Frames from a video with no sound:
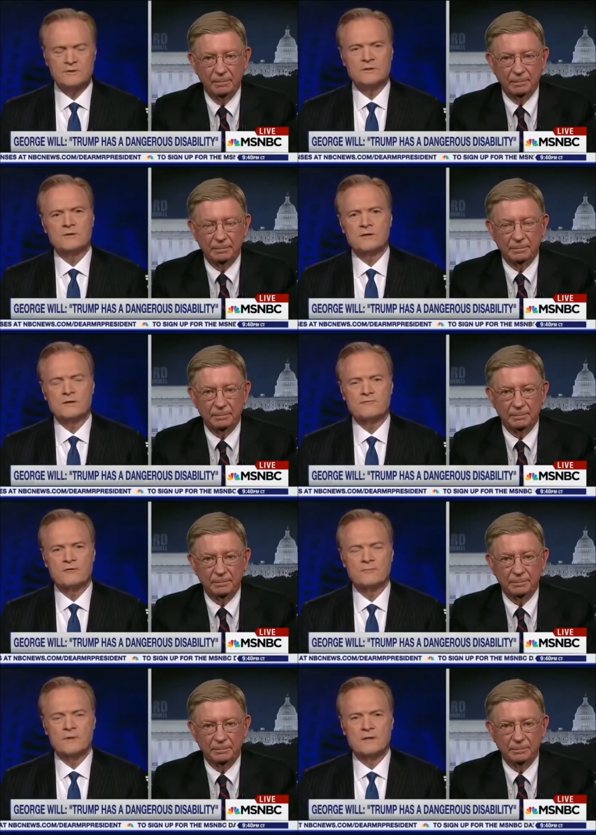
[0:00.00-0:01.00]
Speaker 1: you're hearing
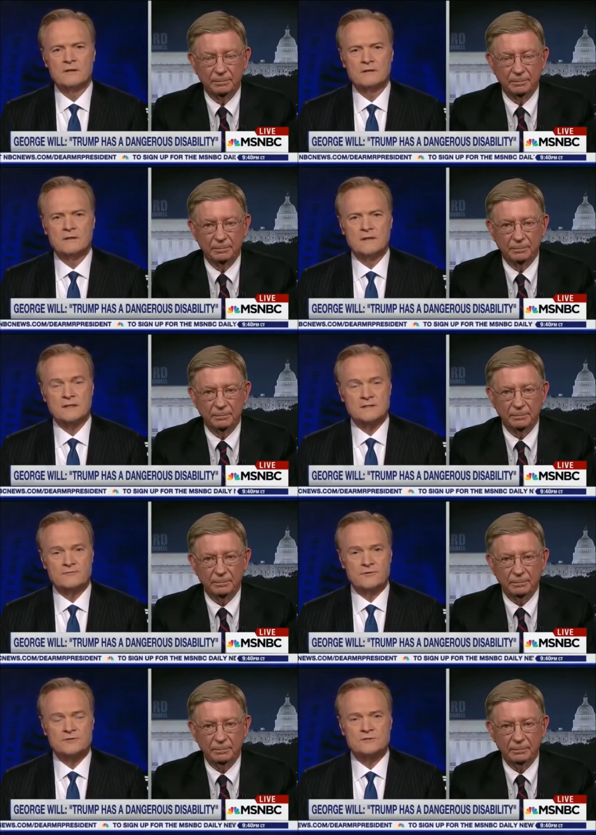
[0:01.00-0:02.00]
from uh,
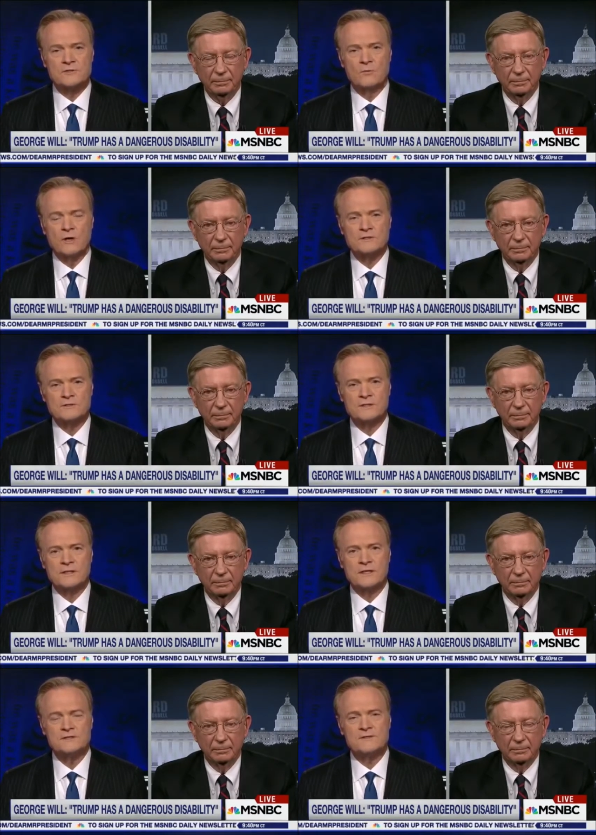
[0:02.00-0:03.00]
elected officials in
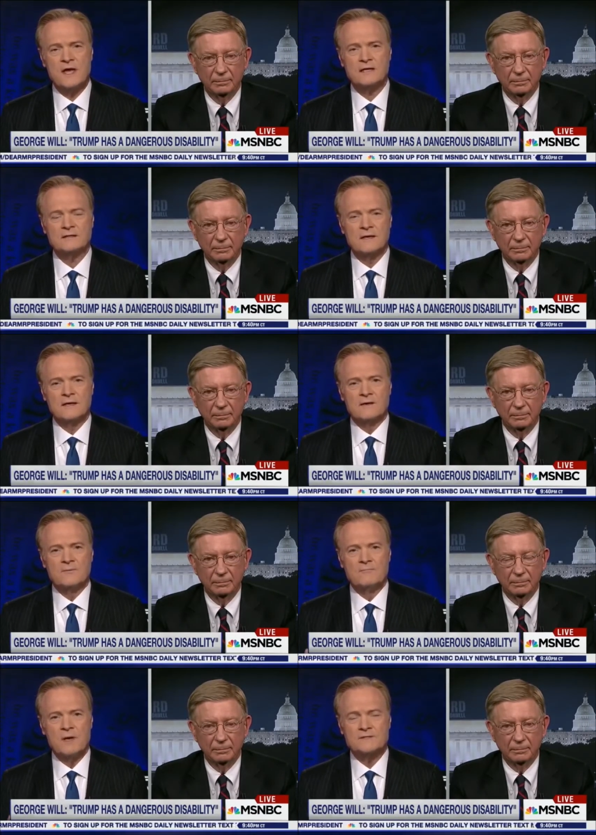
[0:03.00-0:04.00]
Washington. Is that
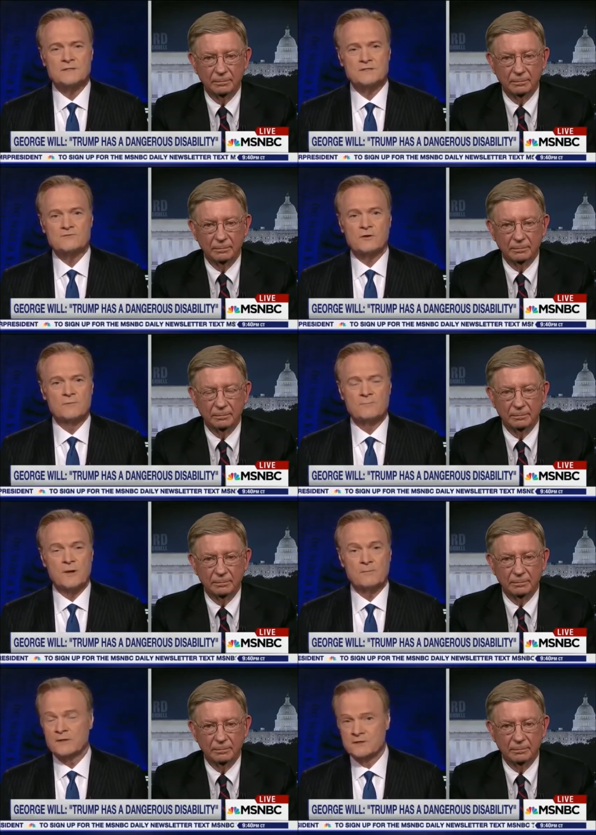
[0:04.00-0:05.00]
message from the
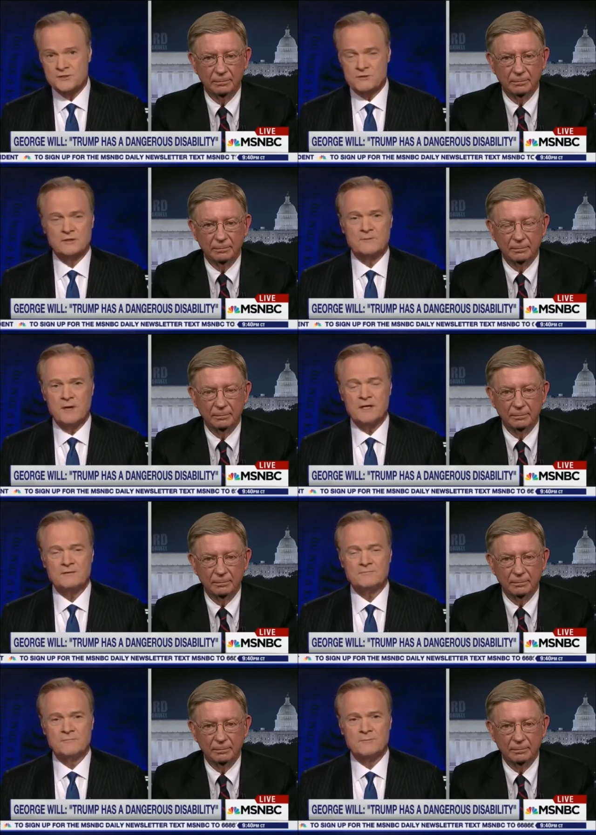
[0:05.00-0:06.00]
public? Because certainly
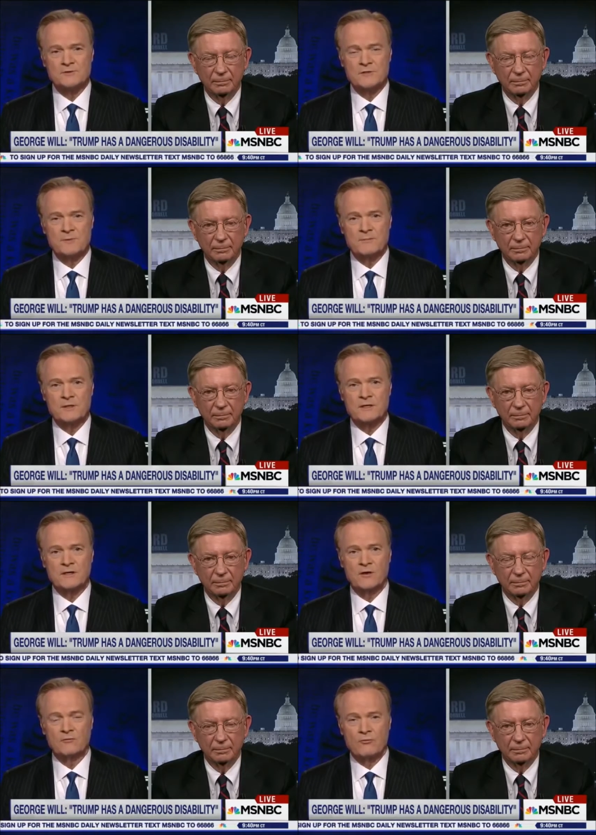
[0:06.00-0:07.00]
many members of the
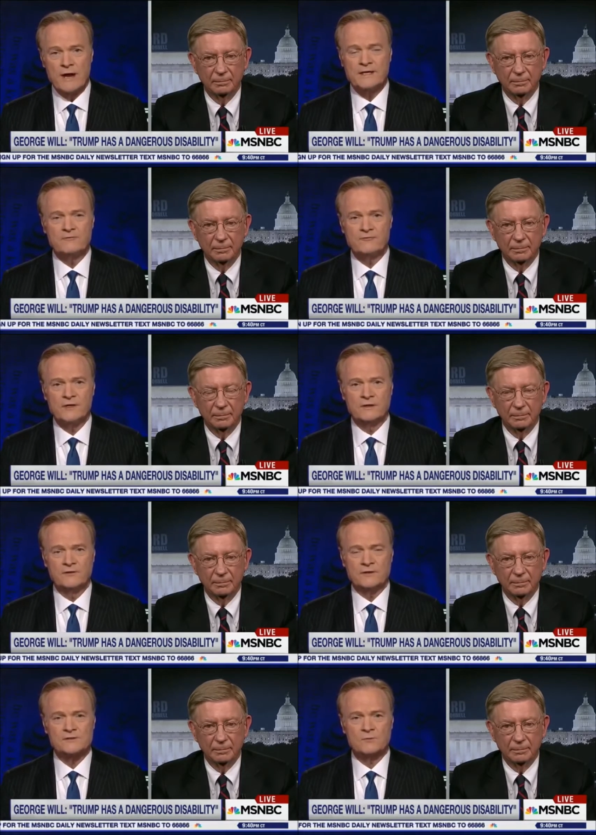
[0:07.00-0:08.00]
public already feel
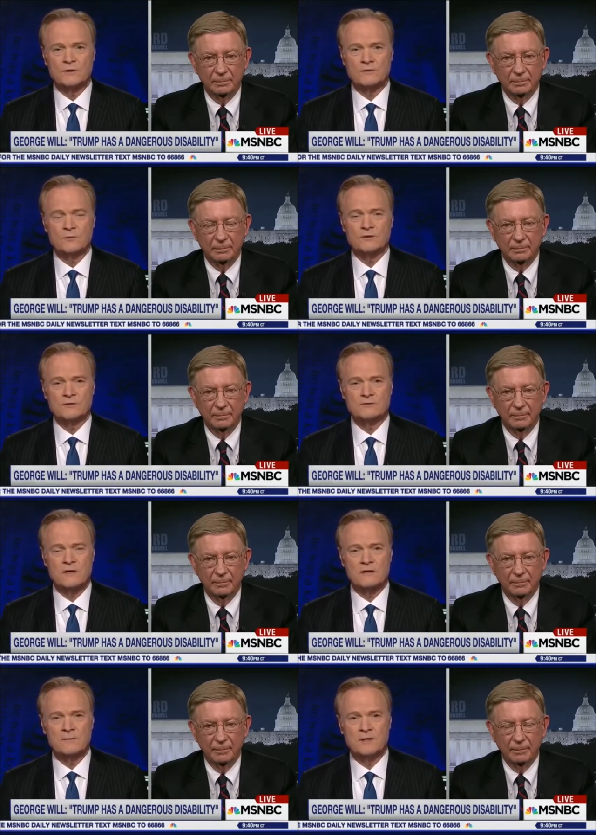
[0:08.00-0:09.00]
this, what, what you're
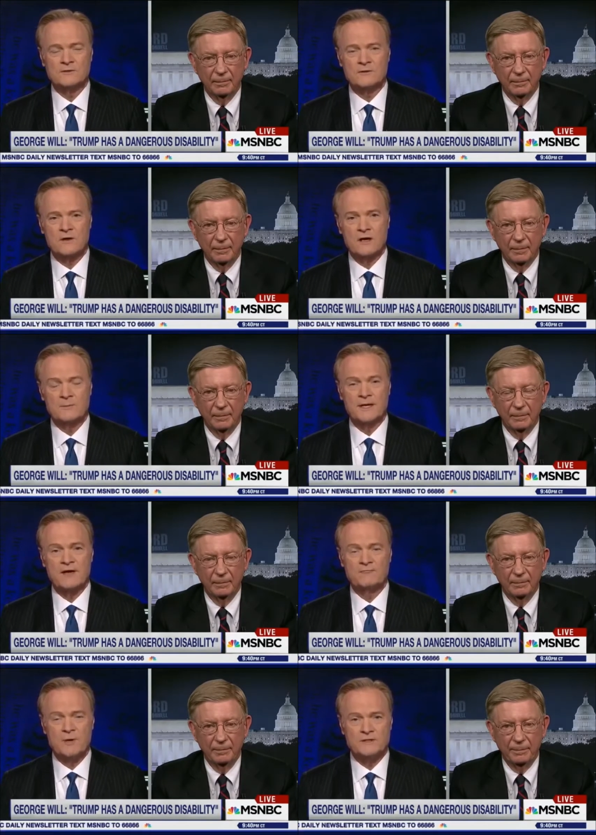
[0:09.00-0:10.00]
talking about in your column, and
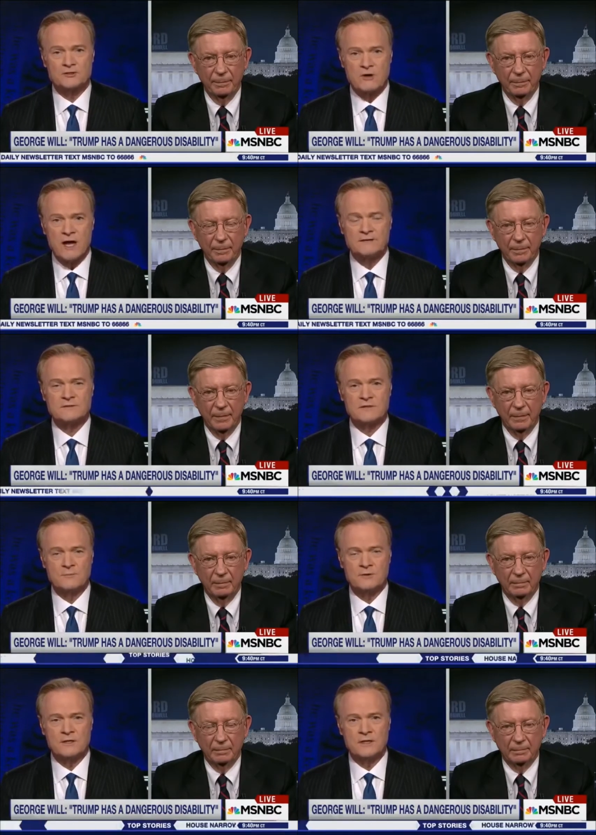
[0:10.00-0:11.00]
have been trying to
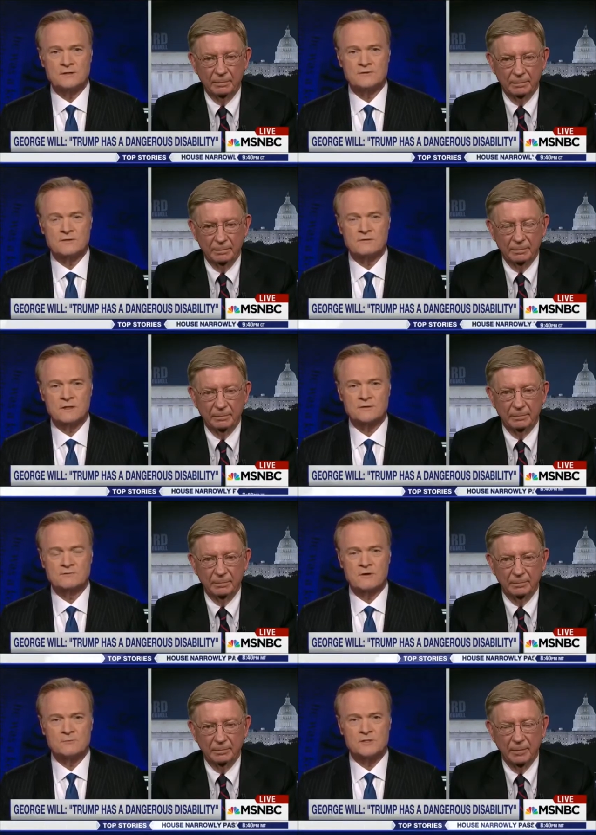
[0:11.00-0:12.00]
communicate it to their
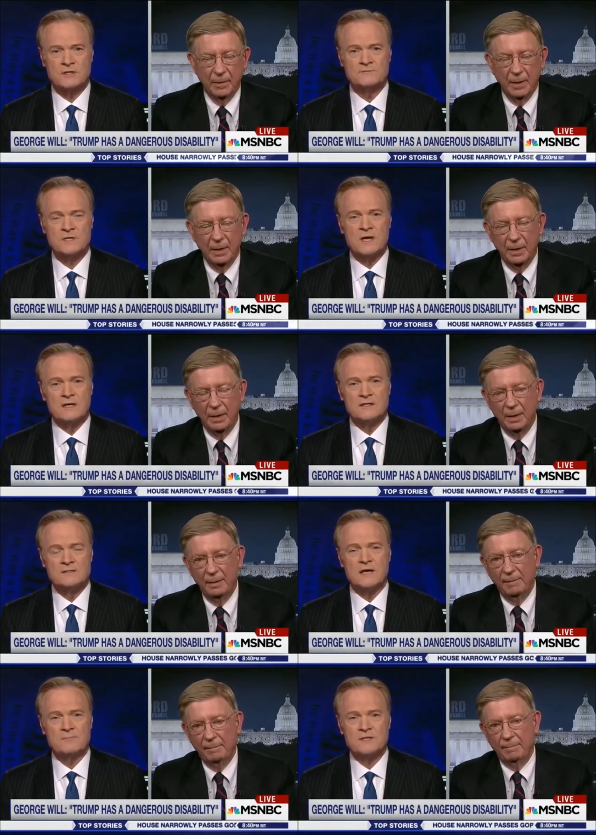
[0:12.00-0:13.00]
elected representatives.
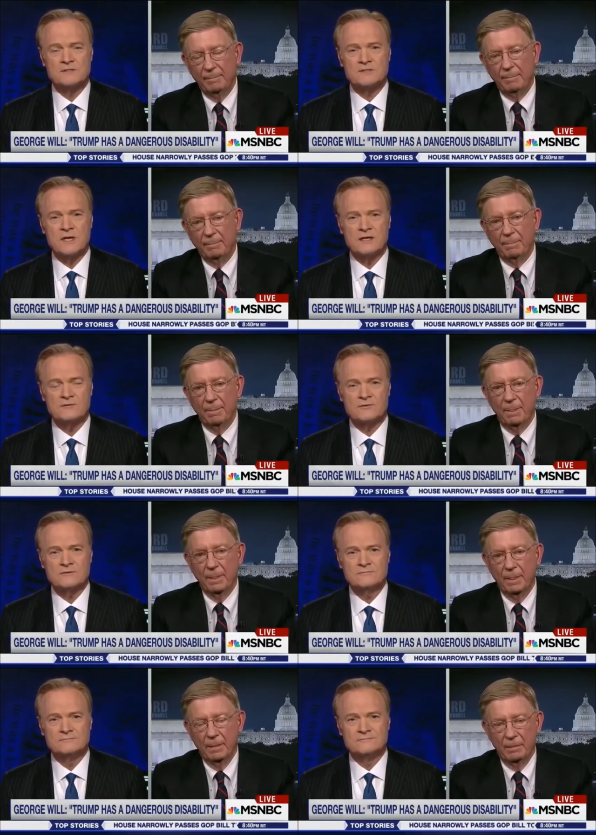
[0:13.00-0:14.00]
Is that message getting
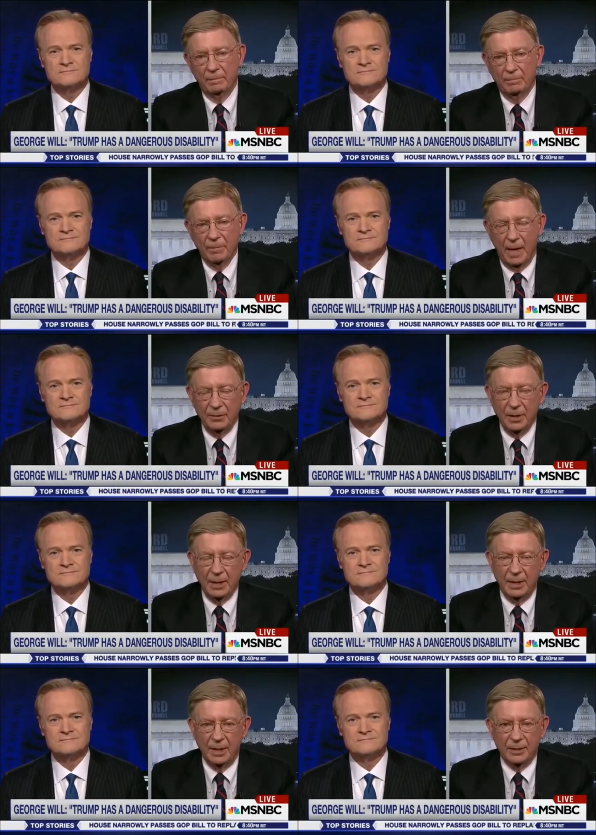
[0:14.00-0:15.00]
through? I
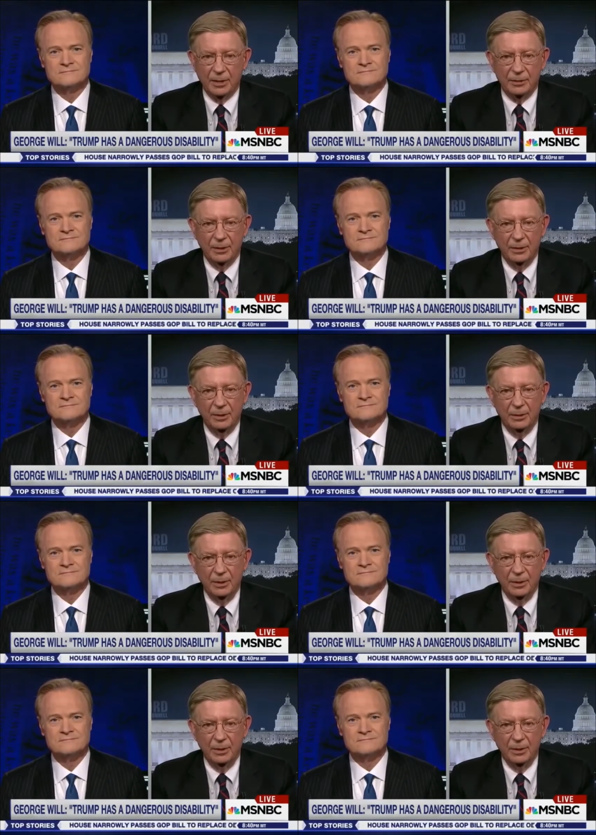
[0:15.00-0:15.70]
Speaker 2: think it is. It's uh, the